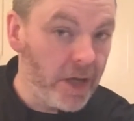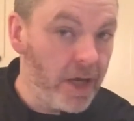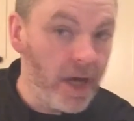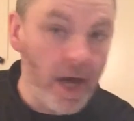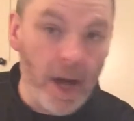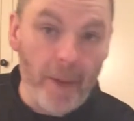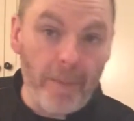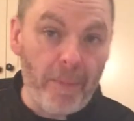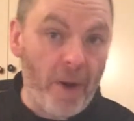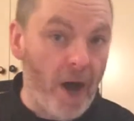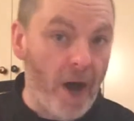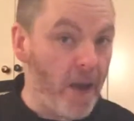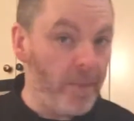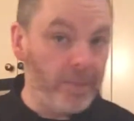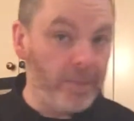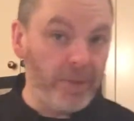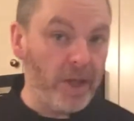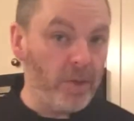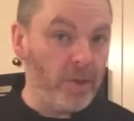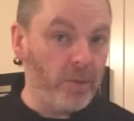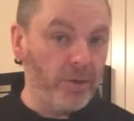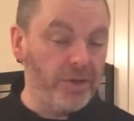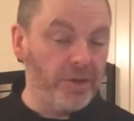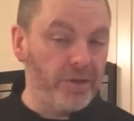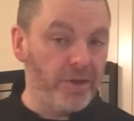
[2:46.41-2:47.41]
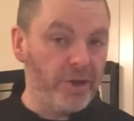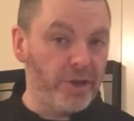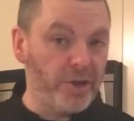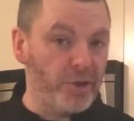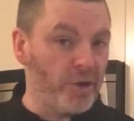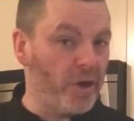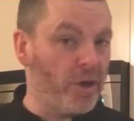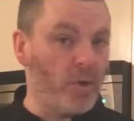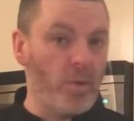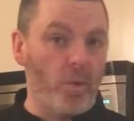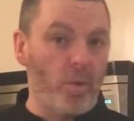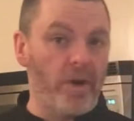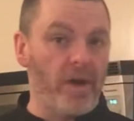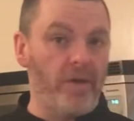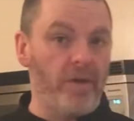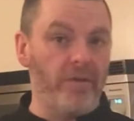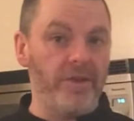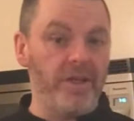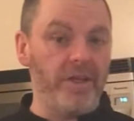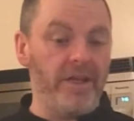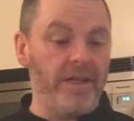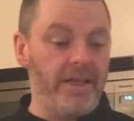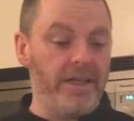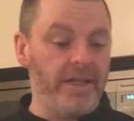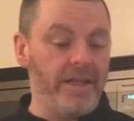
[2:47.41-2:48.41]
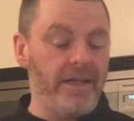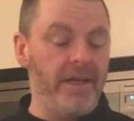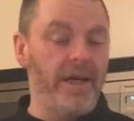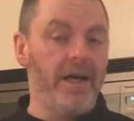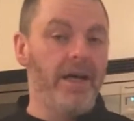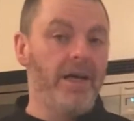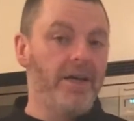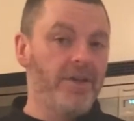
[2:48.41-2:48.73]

A pie plate will do the trick, whatever you need.